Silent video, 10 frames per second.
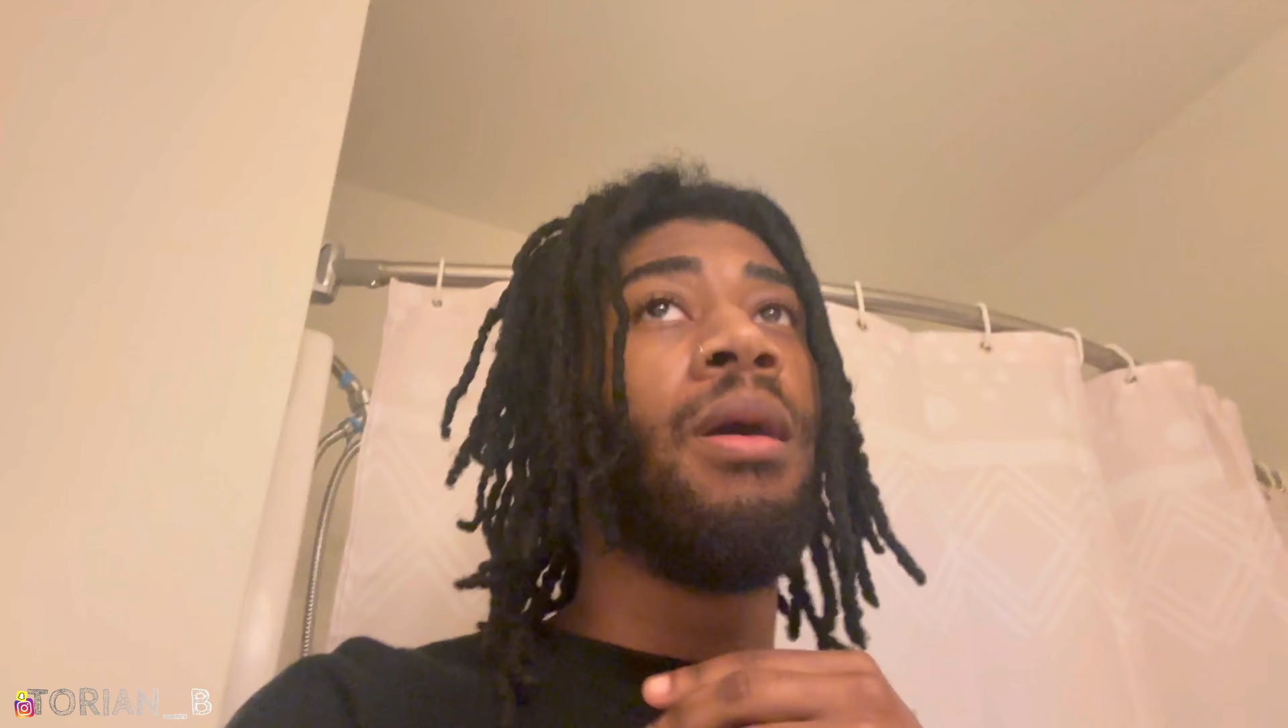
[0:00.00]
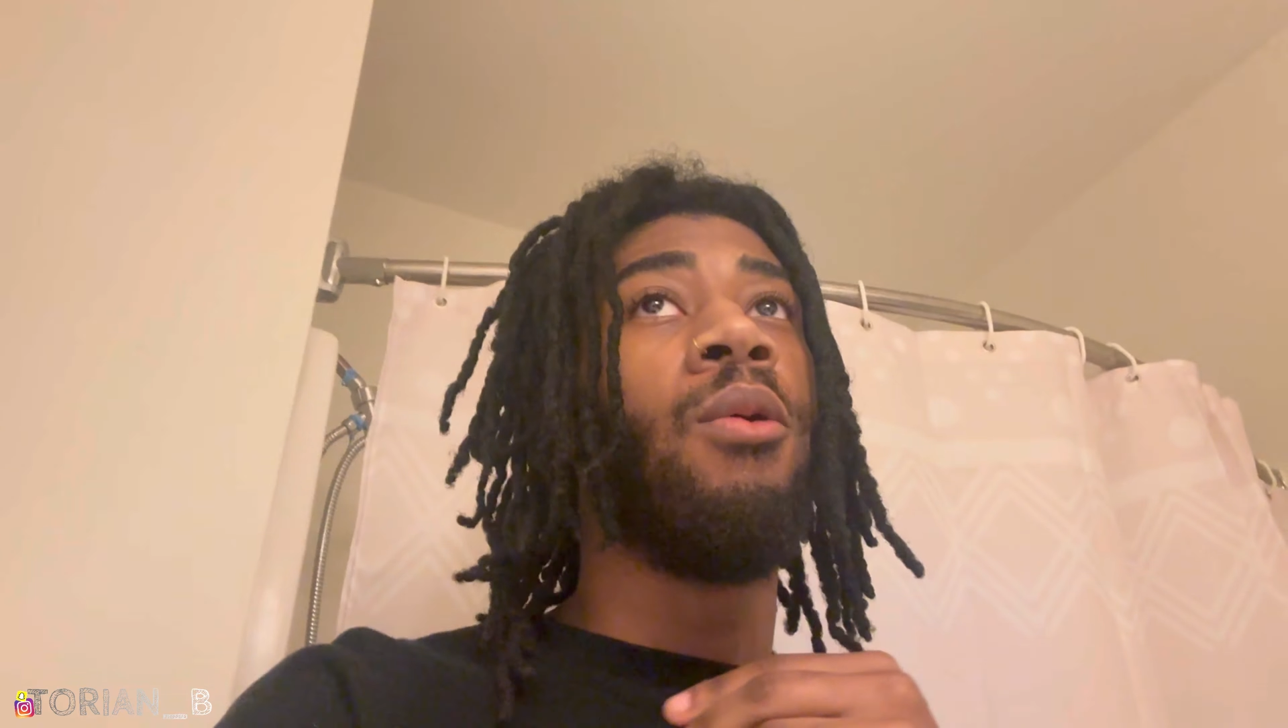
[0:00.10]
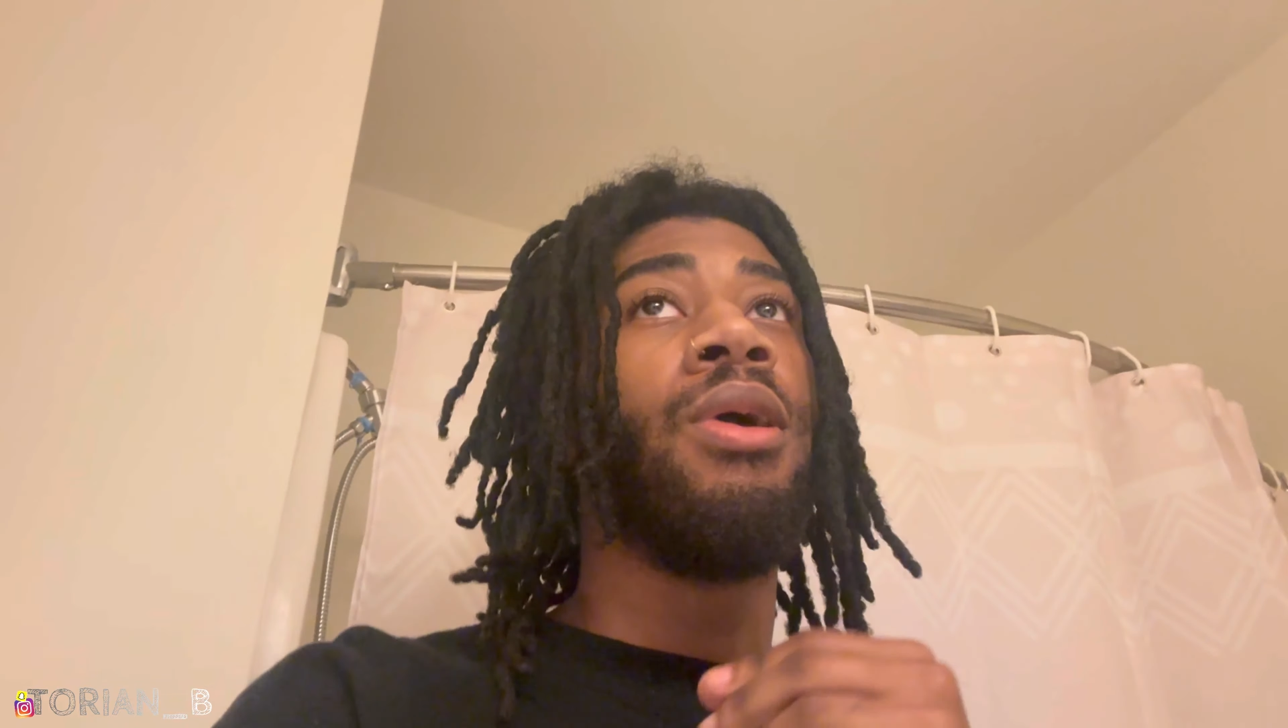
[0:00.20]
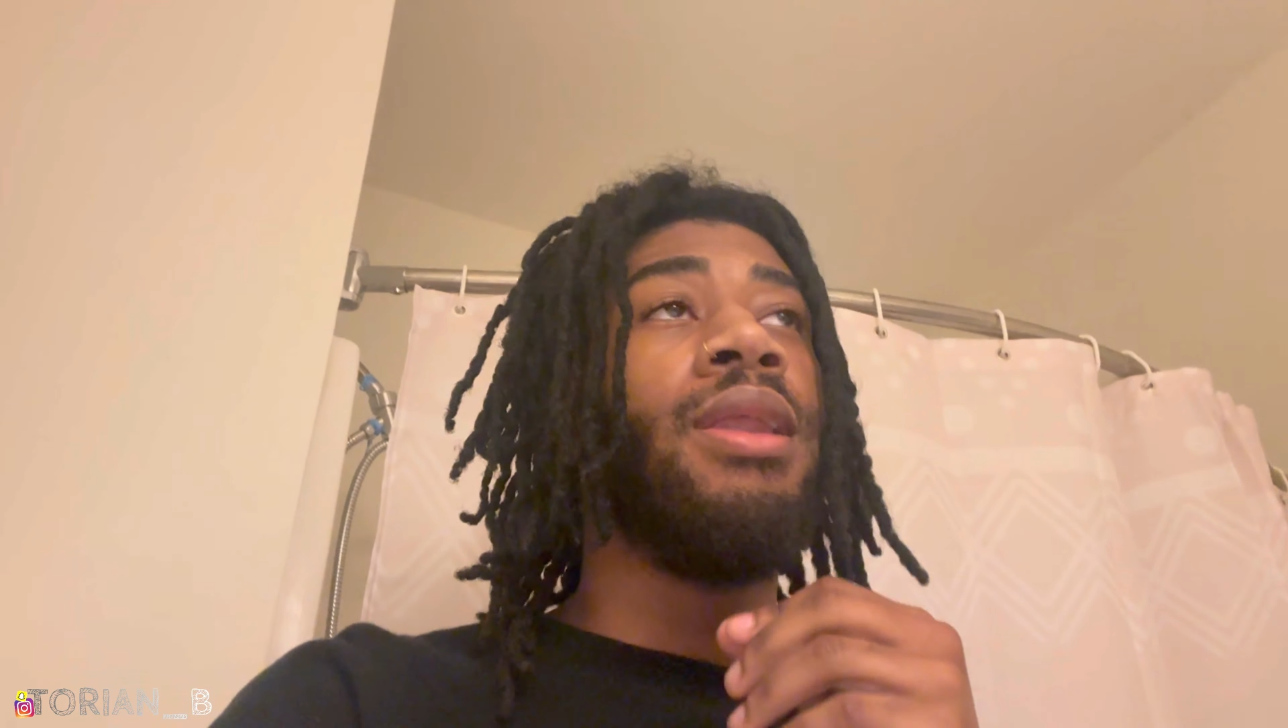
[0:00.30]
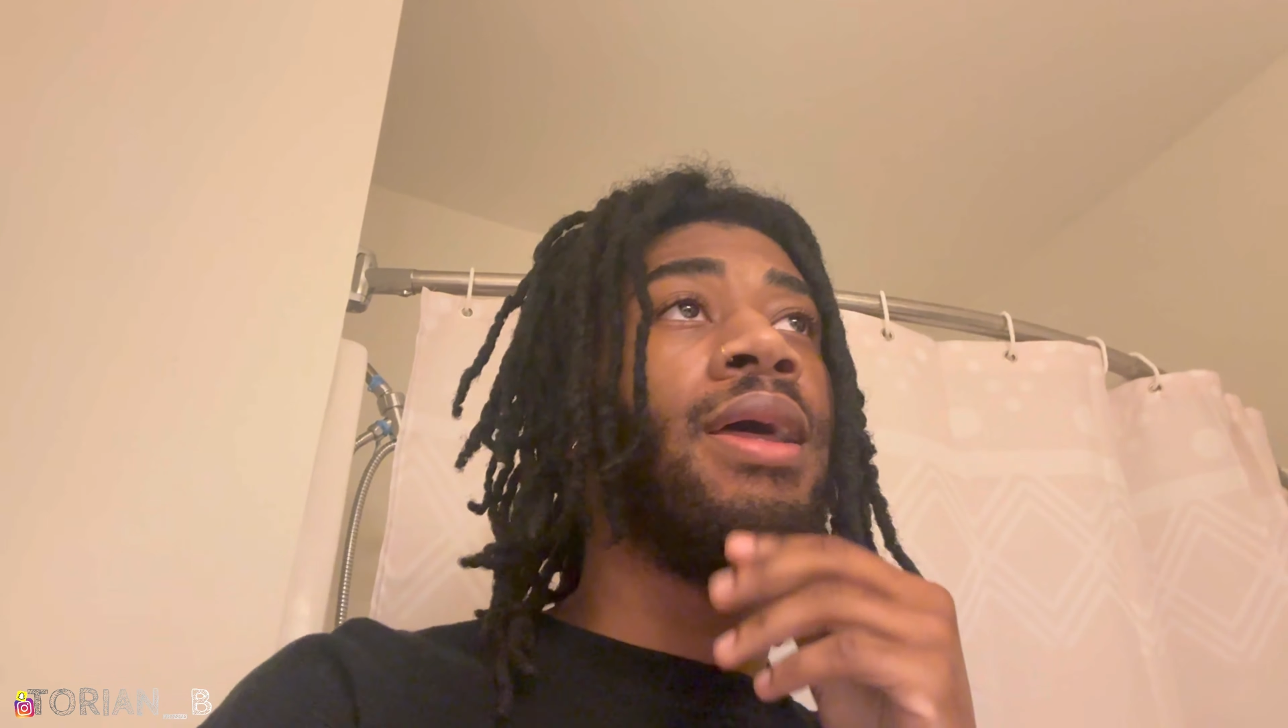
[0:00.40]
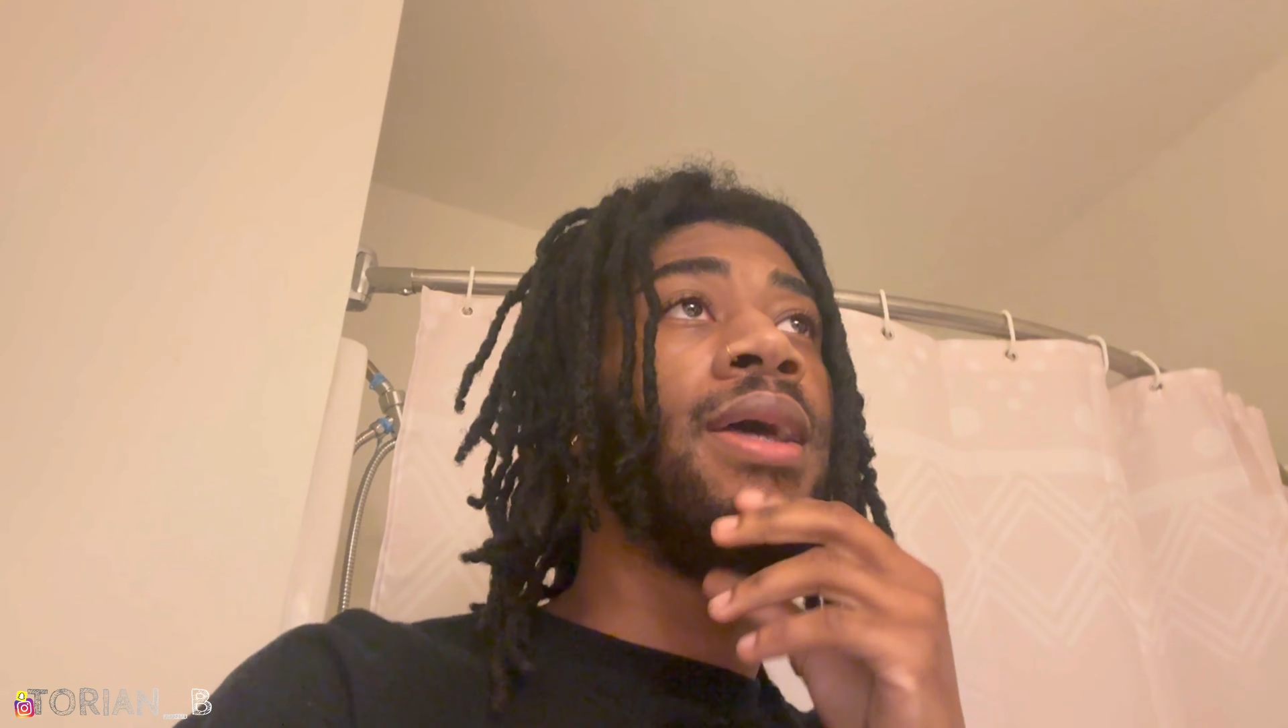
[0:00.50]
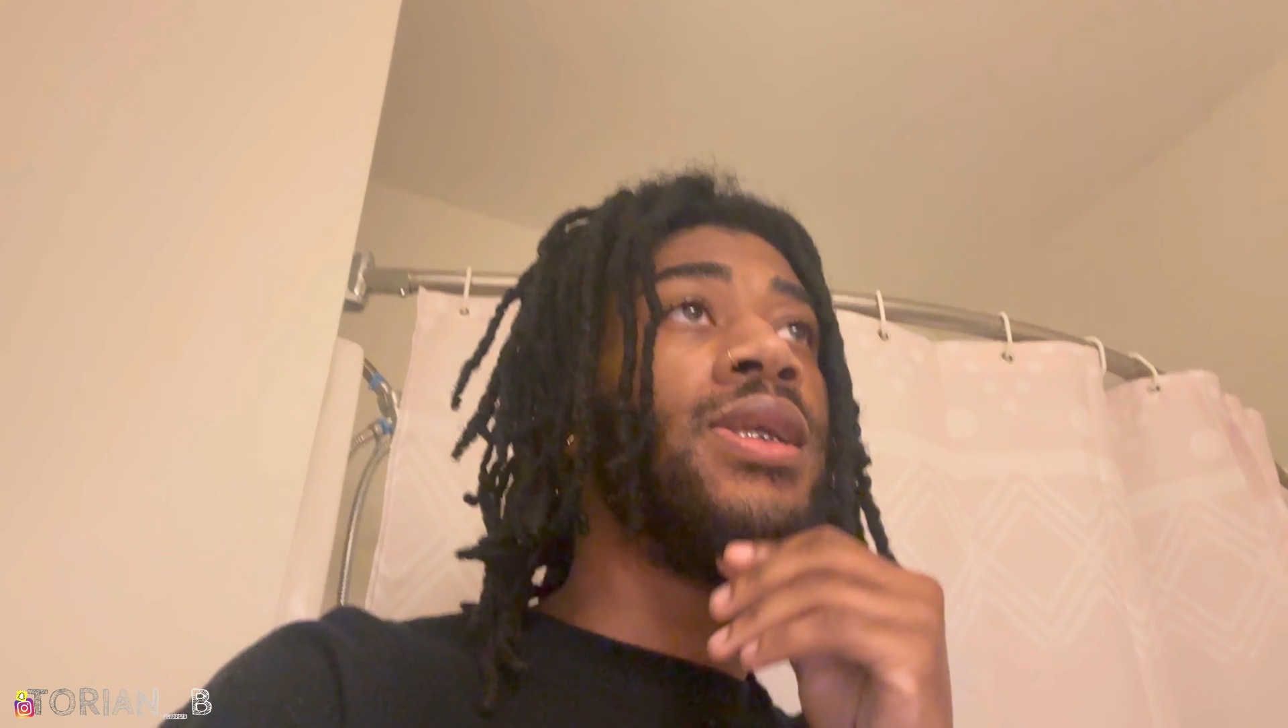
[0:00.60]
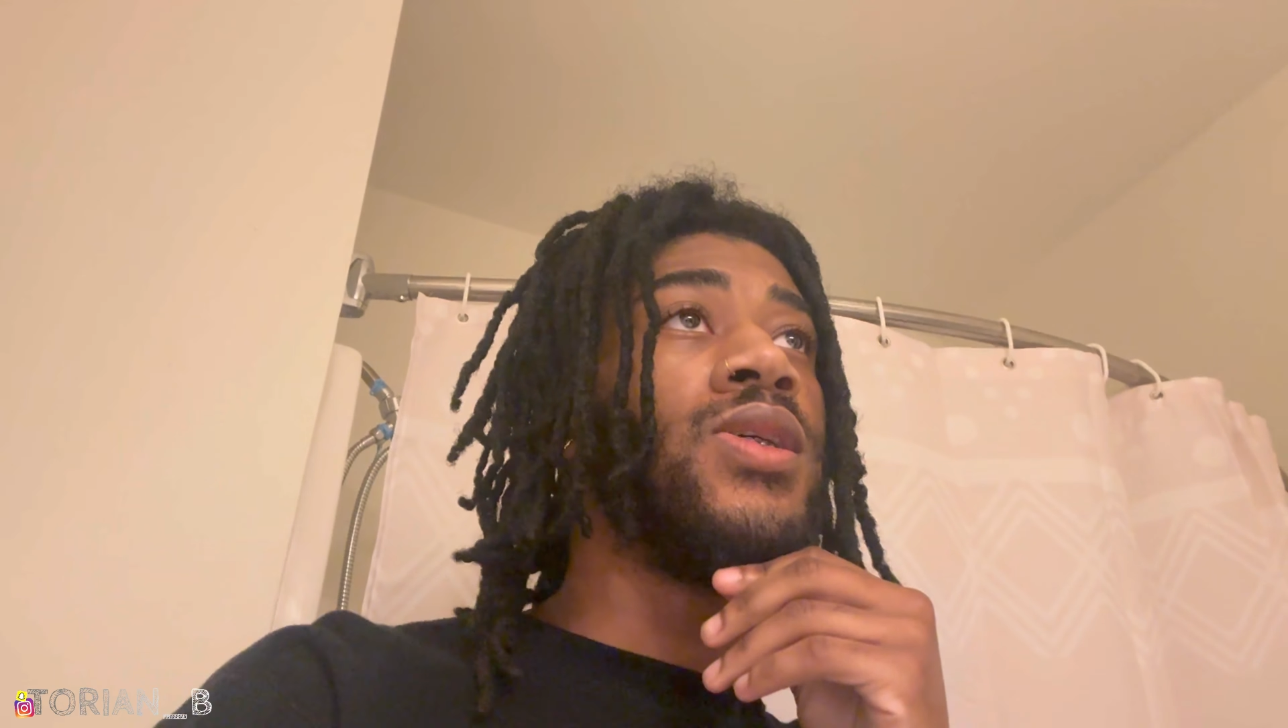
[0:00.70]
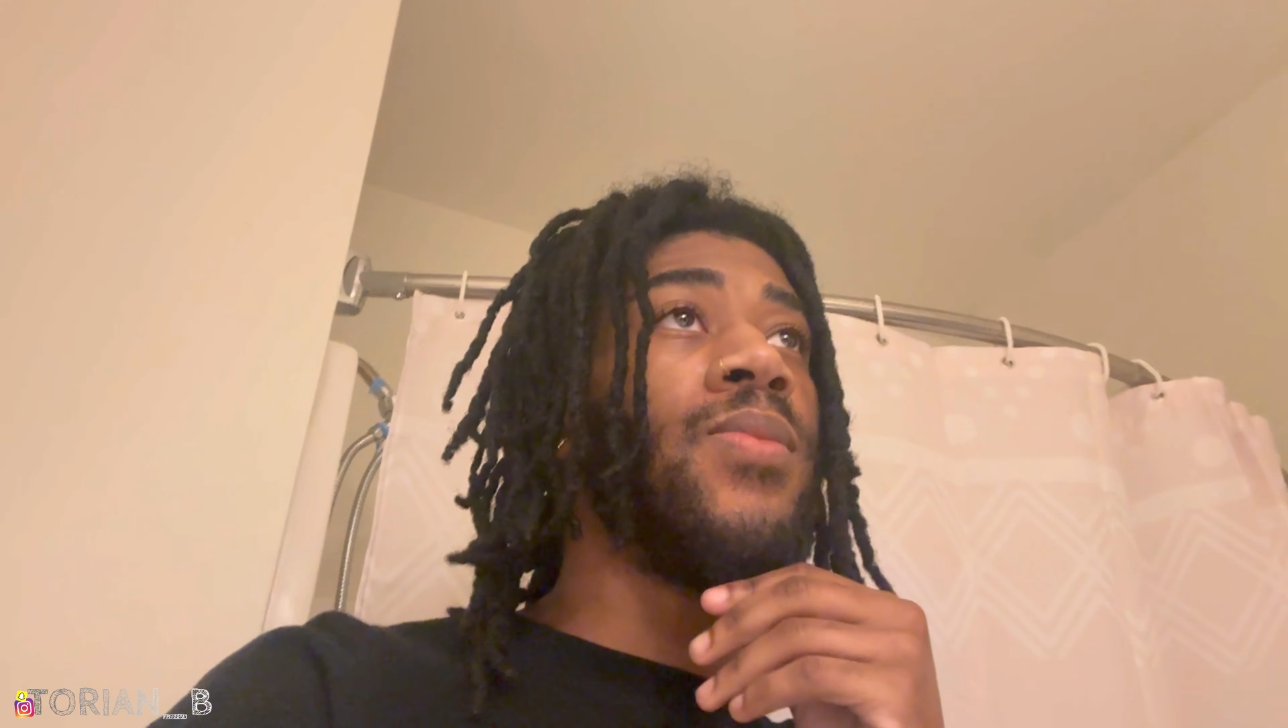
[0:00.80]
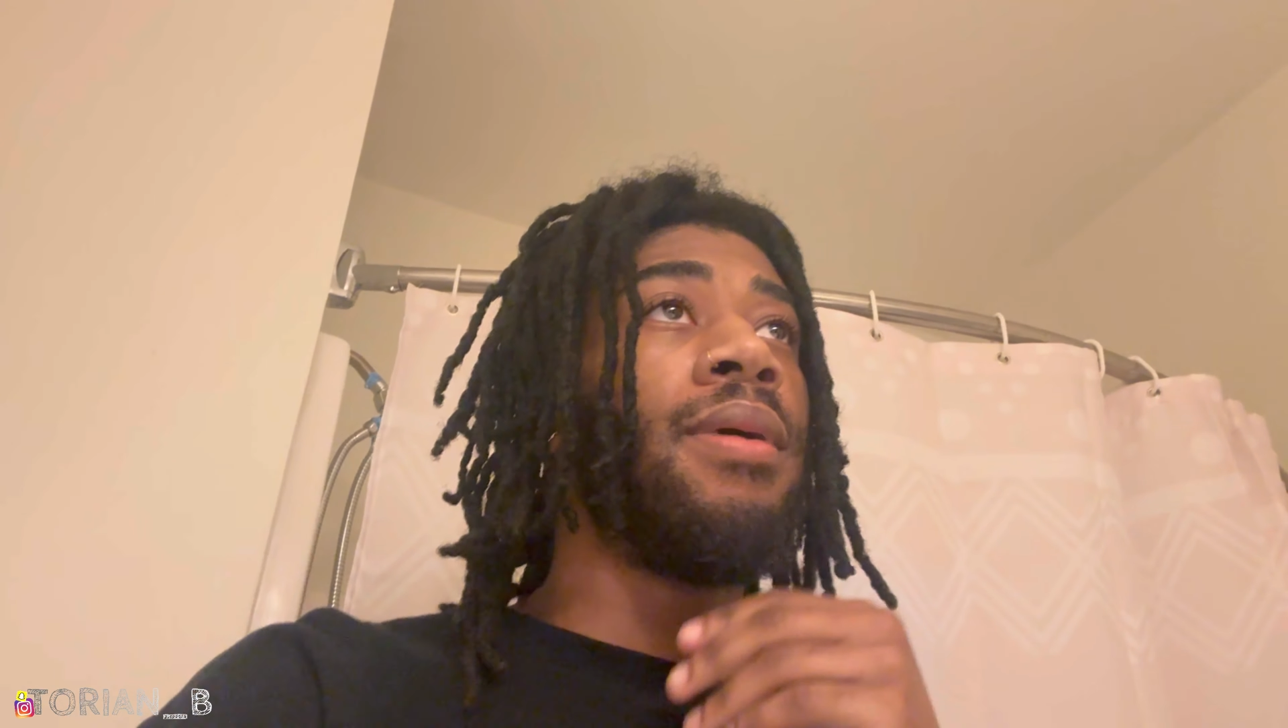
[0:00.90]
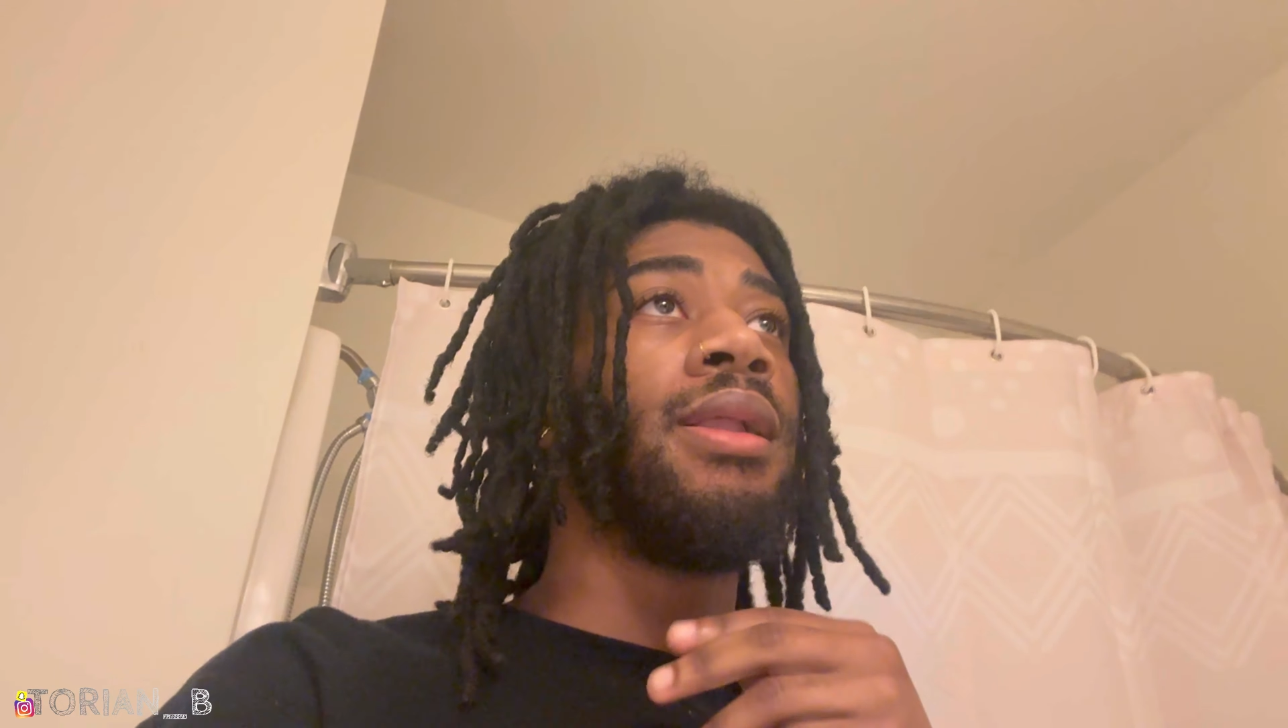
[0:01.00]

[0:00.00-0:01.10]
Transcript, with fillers: my way to head into my